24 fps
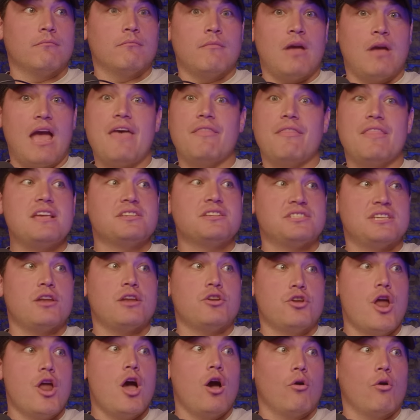Uh, and they said
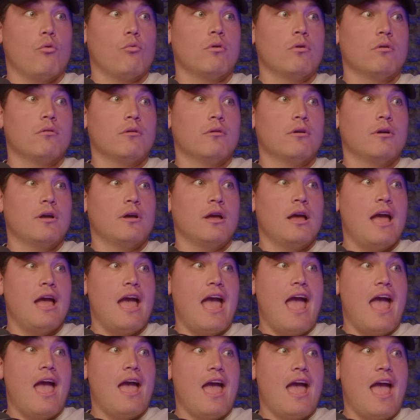no.
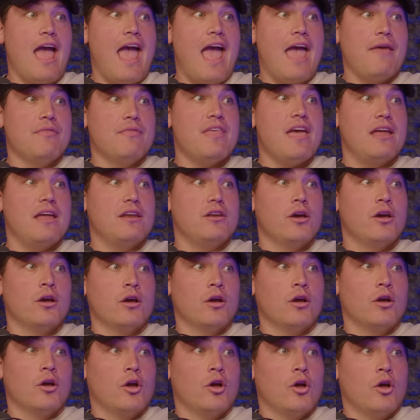And then
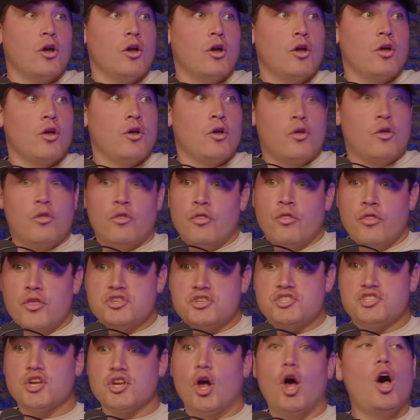the
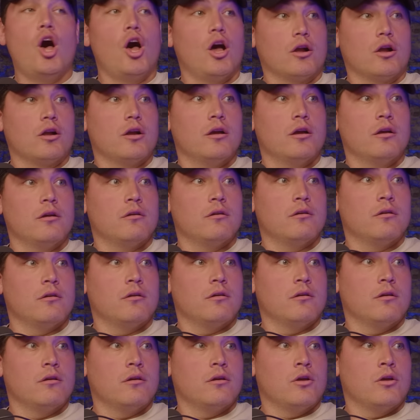song
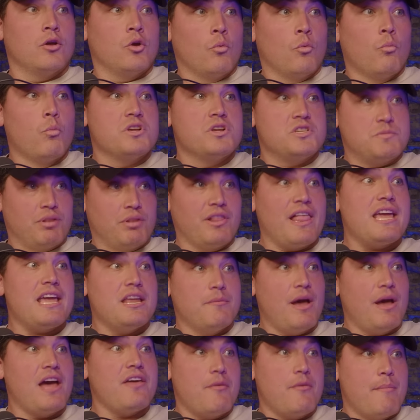was played
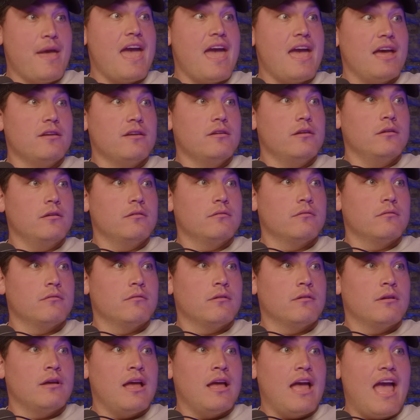by the band.
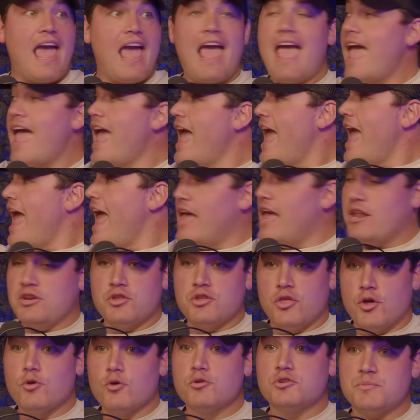Oof. And
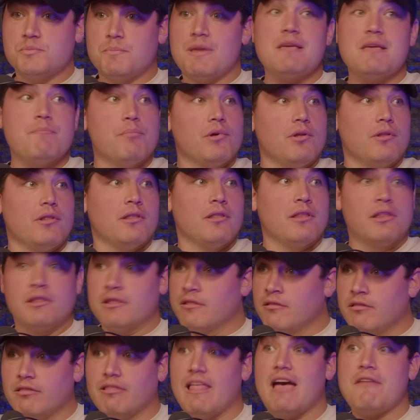those people
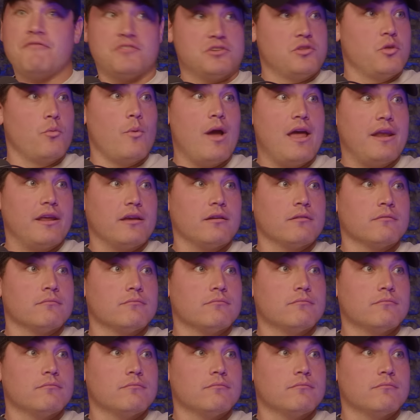left the wedding.